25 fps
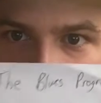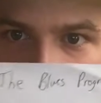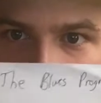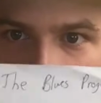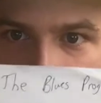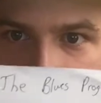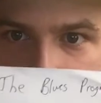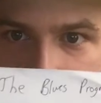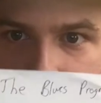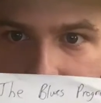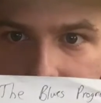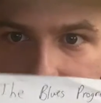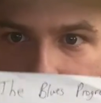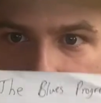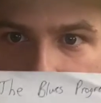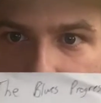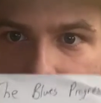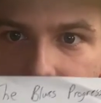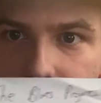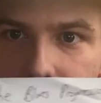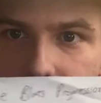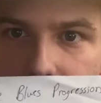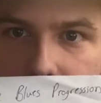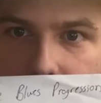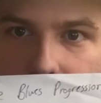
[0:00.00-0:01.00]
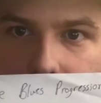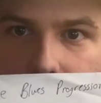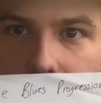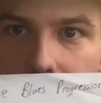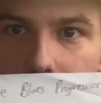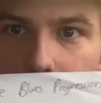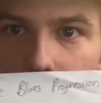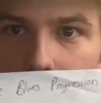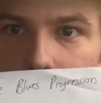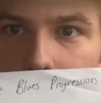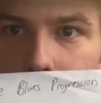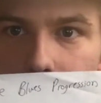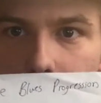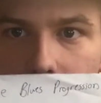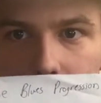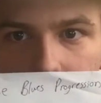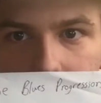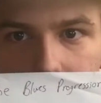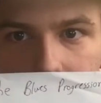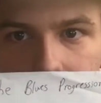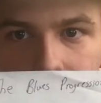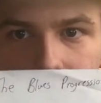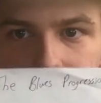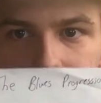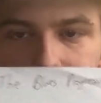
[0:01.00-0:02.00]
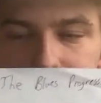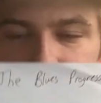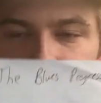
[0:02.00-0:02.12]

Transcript: guys can help follow